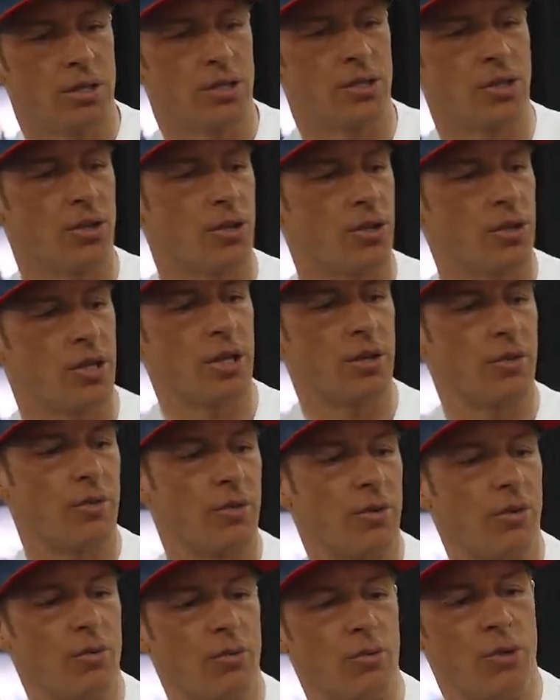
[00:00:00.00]
So you
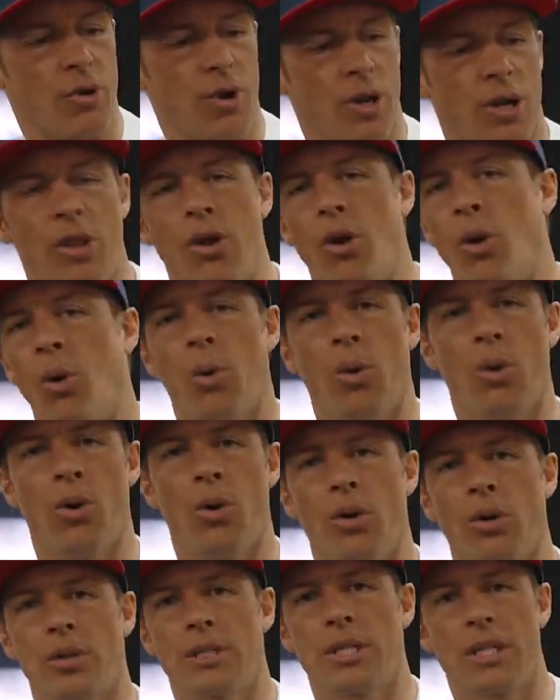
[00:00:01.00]
can run the
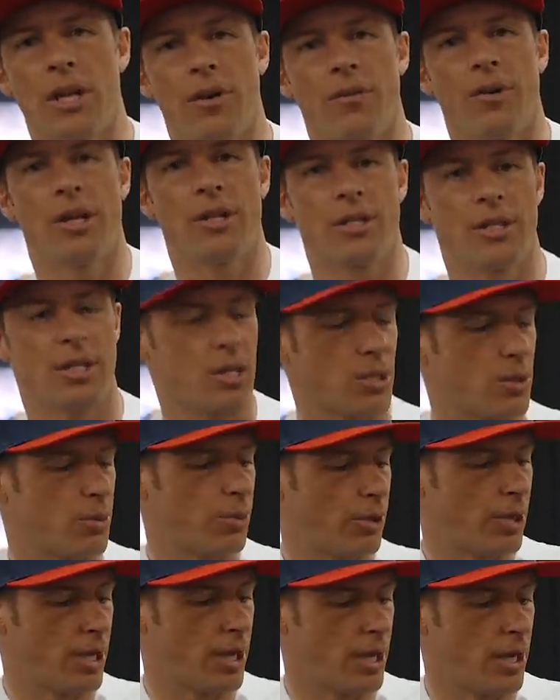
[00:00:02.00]
whole 7S
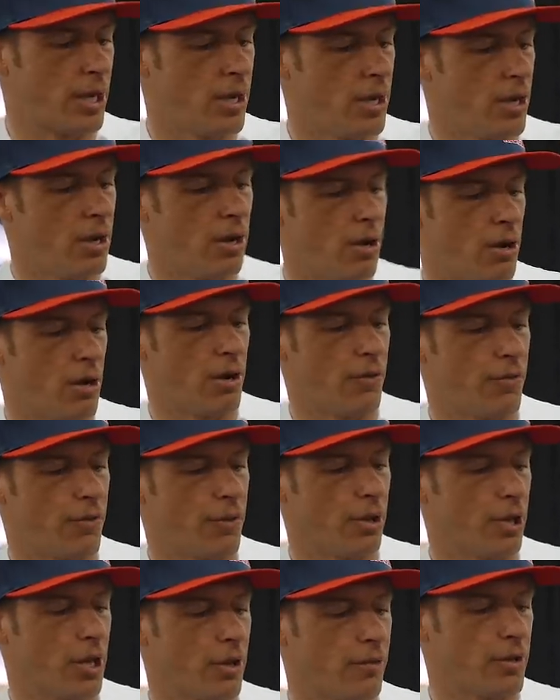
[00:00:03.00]
display off
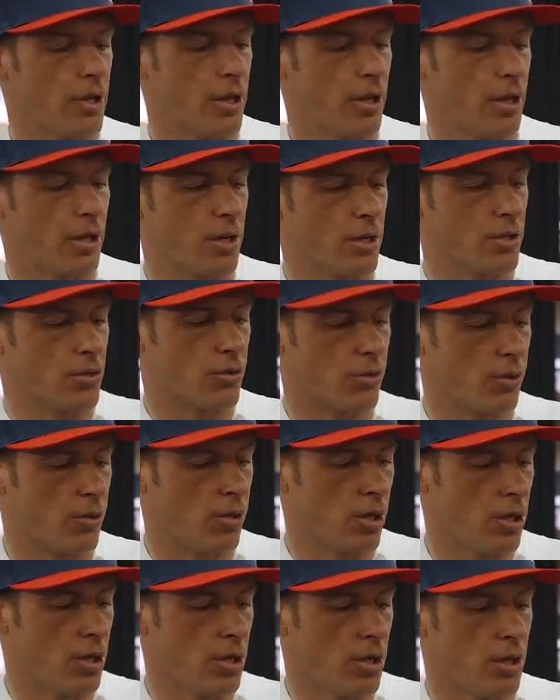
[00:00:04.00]
the left hand
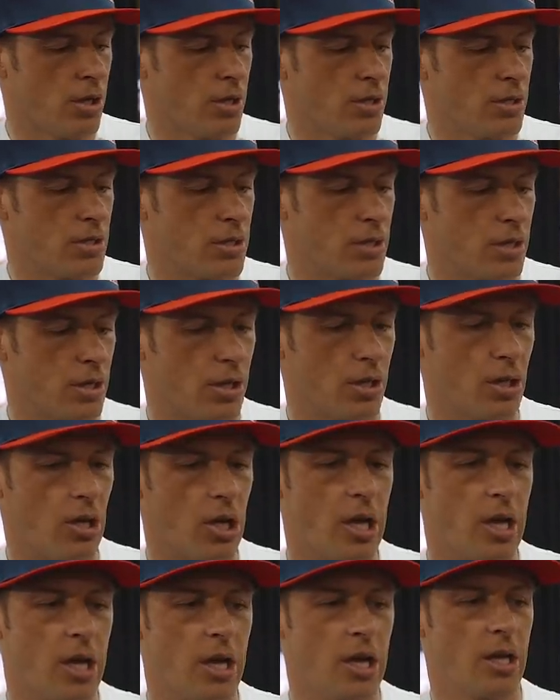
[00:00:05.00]
control. Single
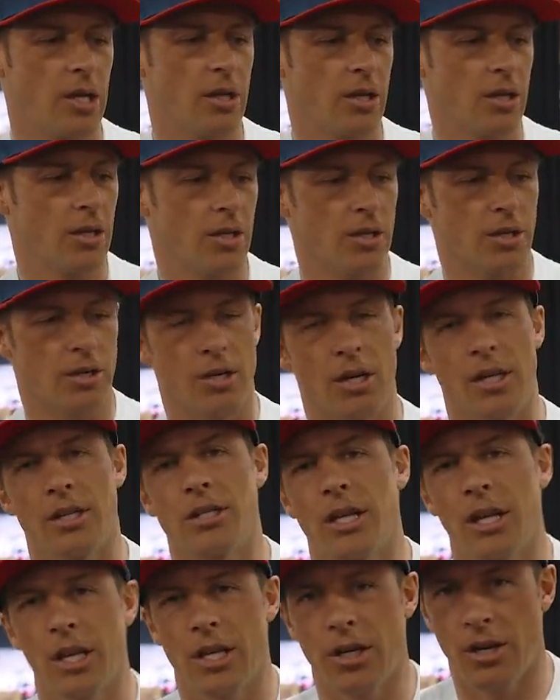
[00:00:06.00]
hand, you're
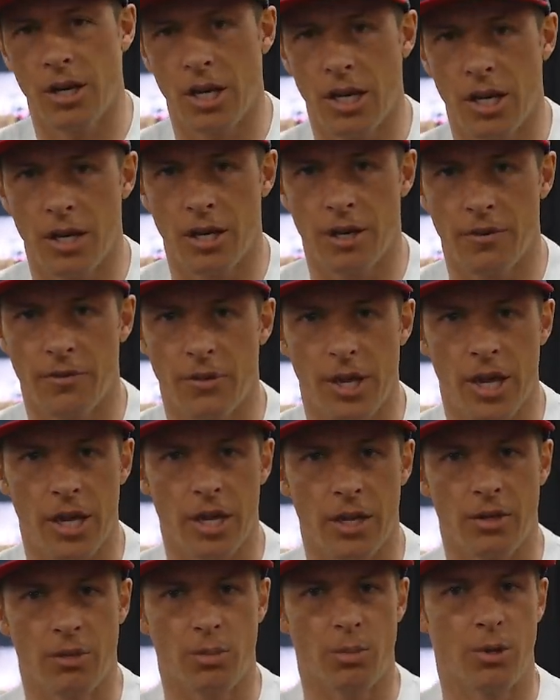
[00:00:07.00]
not taking your hand off the
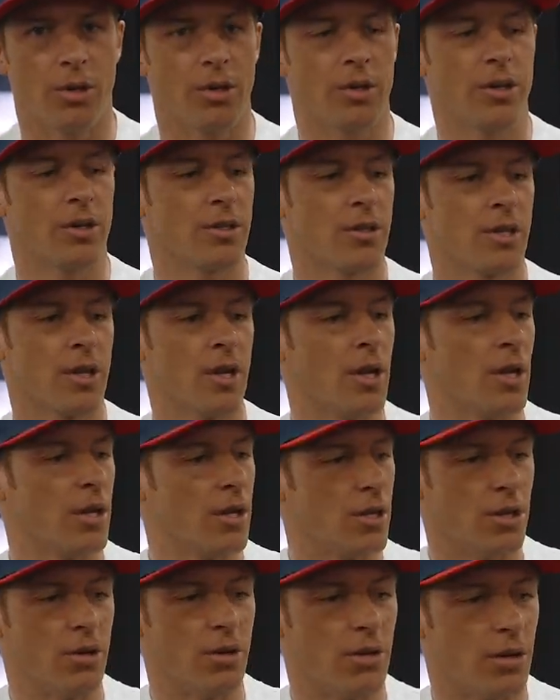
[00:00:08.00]
handlebars.
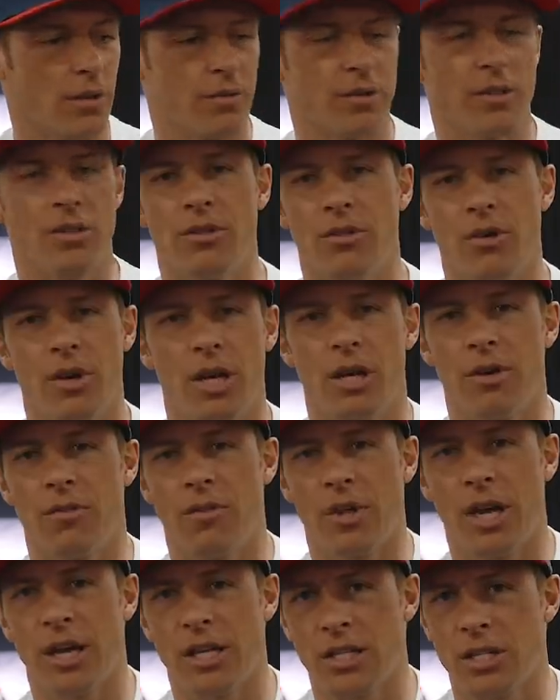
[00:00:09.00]
You don't have to do any
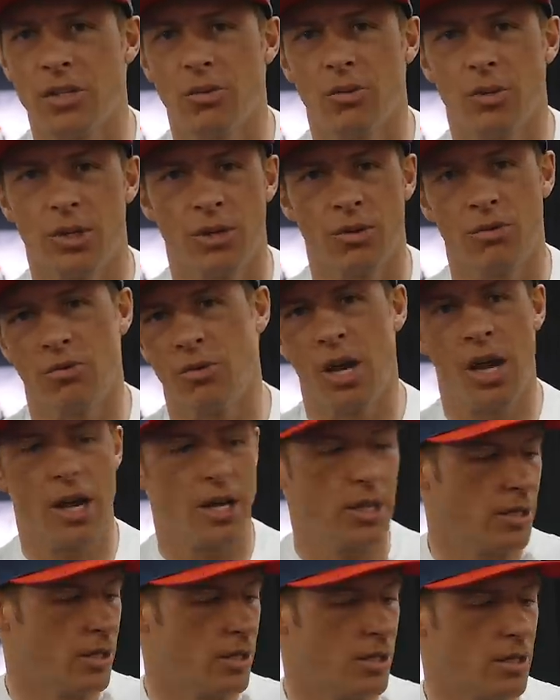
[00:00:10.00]
of that. So when you're
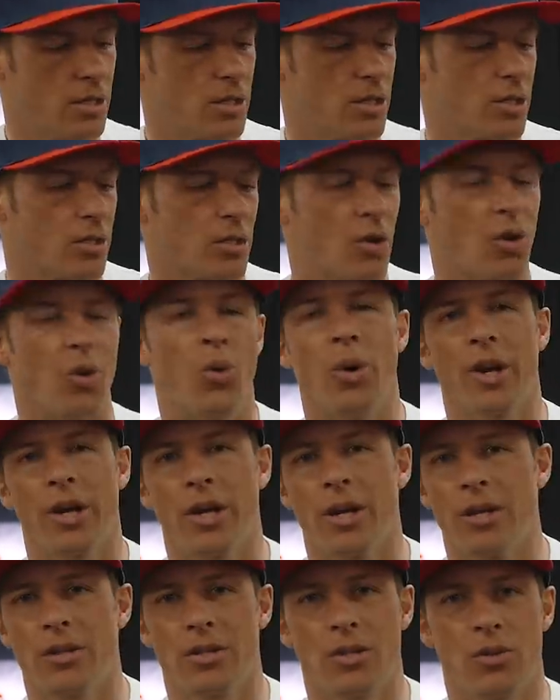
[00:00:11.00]
riding, it's just
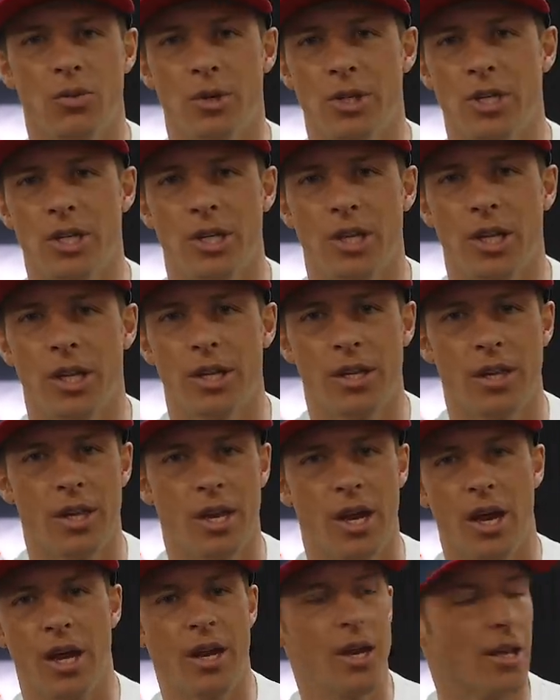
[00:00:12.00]
quick switching like
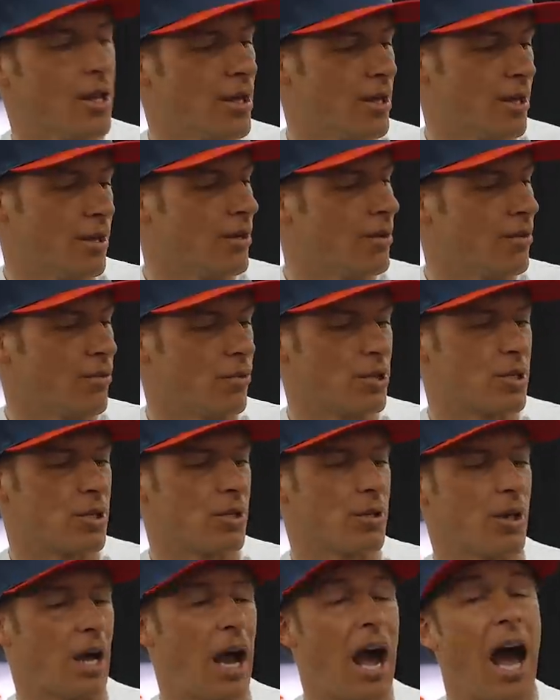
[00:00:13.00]
that,
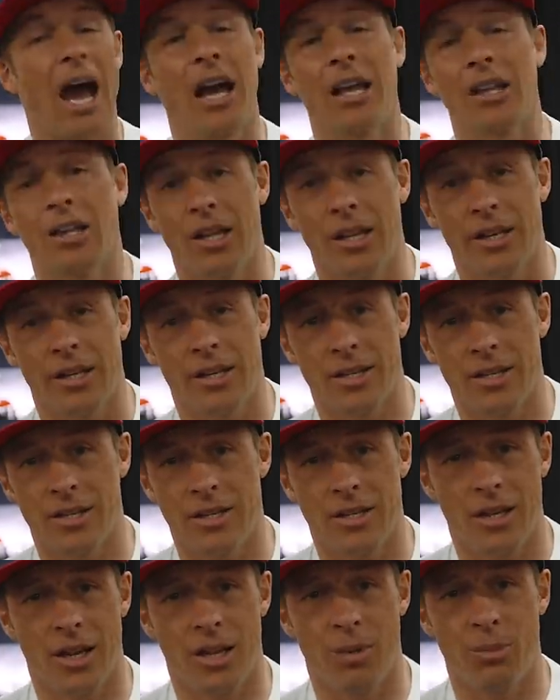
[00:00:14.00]
which I like because
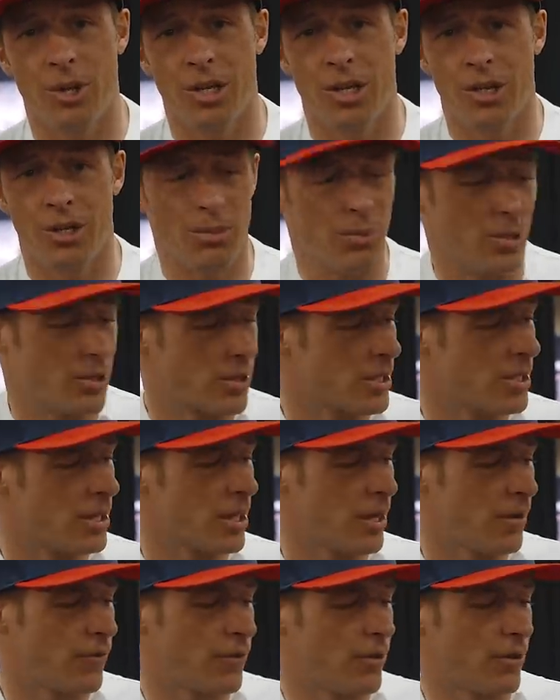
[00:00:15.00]
it's got to be a little bit
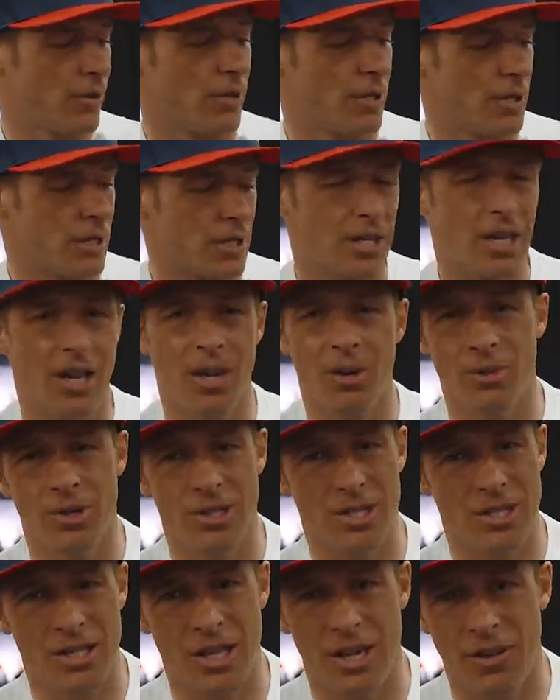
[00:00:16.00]
safer. It's got to
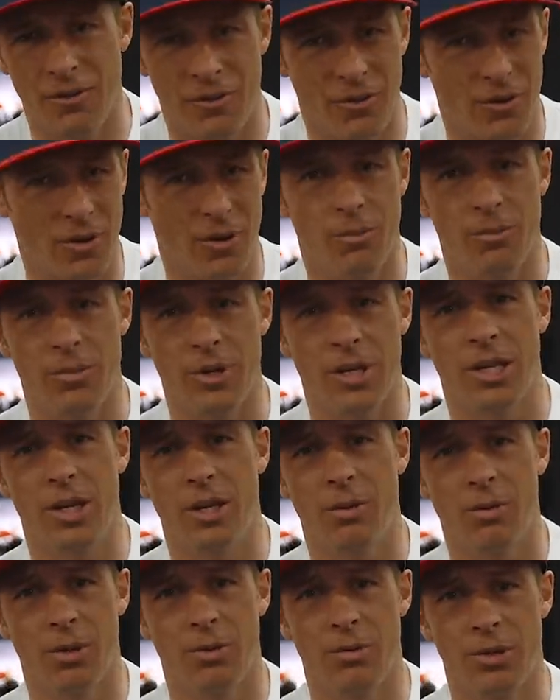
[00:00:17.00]
be safer being
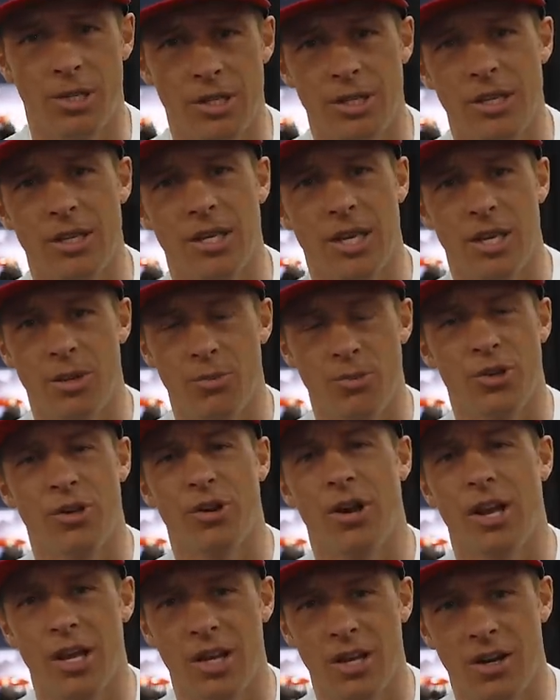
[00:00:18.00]
able to be keeping
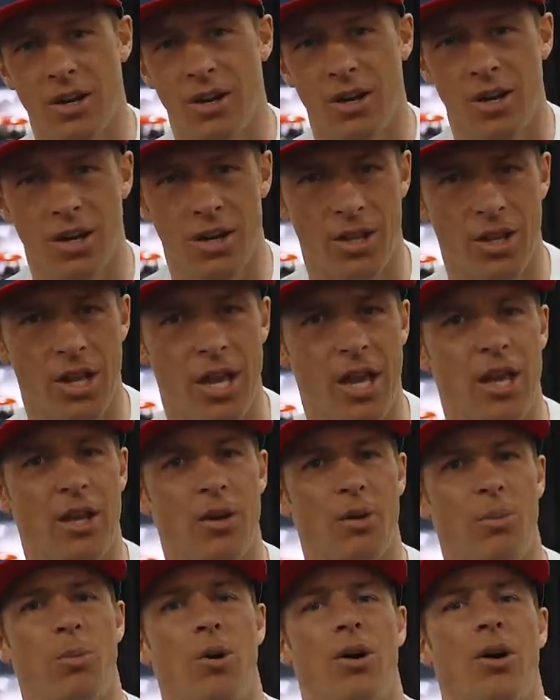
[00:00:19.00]
your hand on the
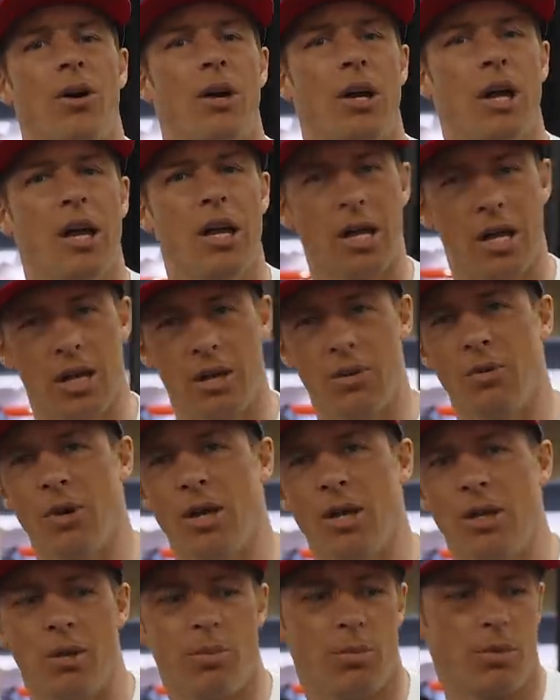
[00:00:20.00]
handlebar and
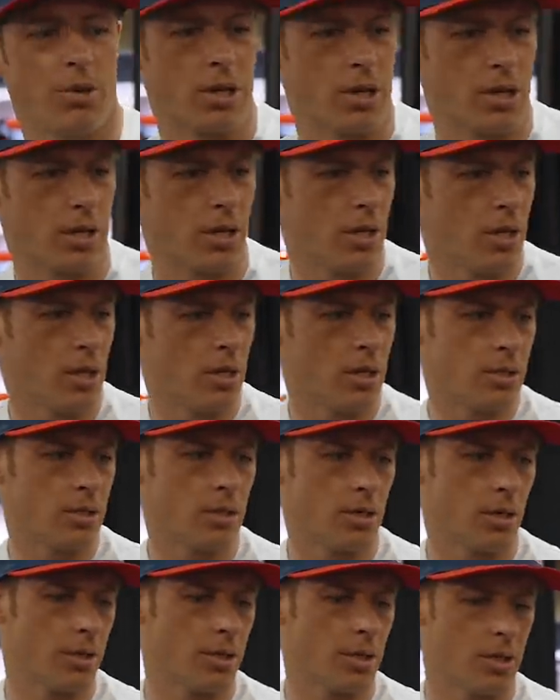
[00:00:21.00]
running the brake.
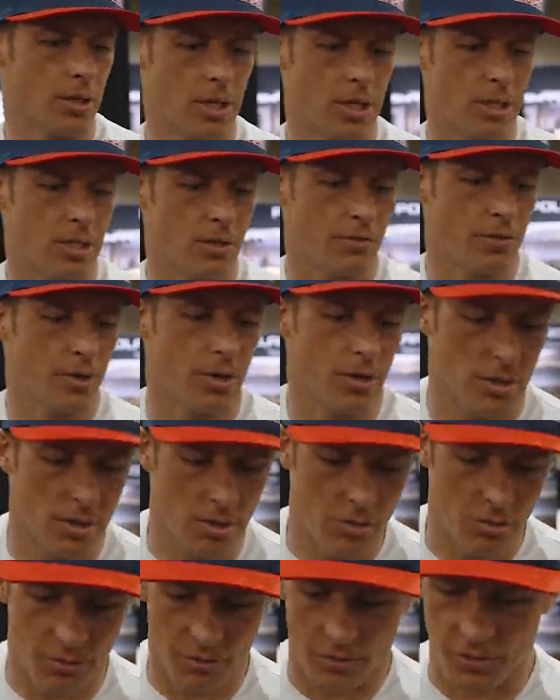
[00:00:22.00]
So I think that's a very
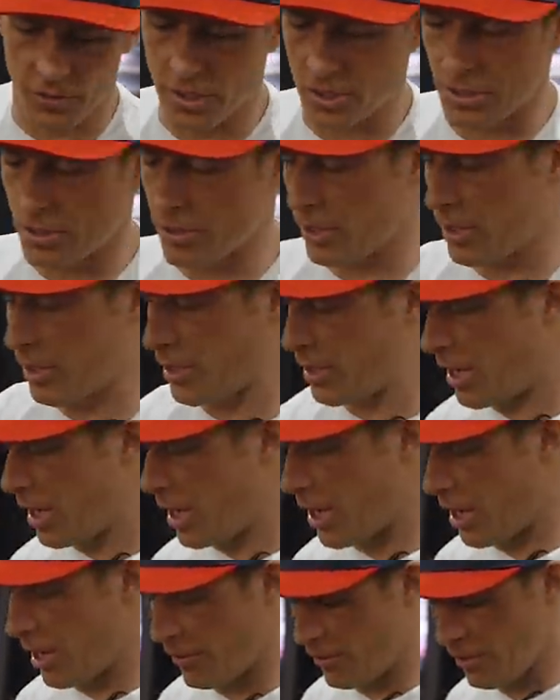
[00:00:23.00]
cool feature that they
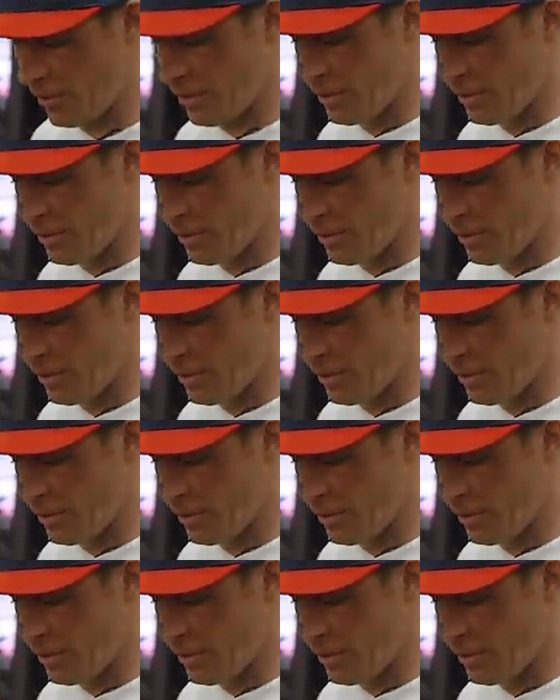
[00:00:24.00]
have.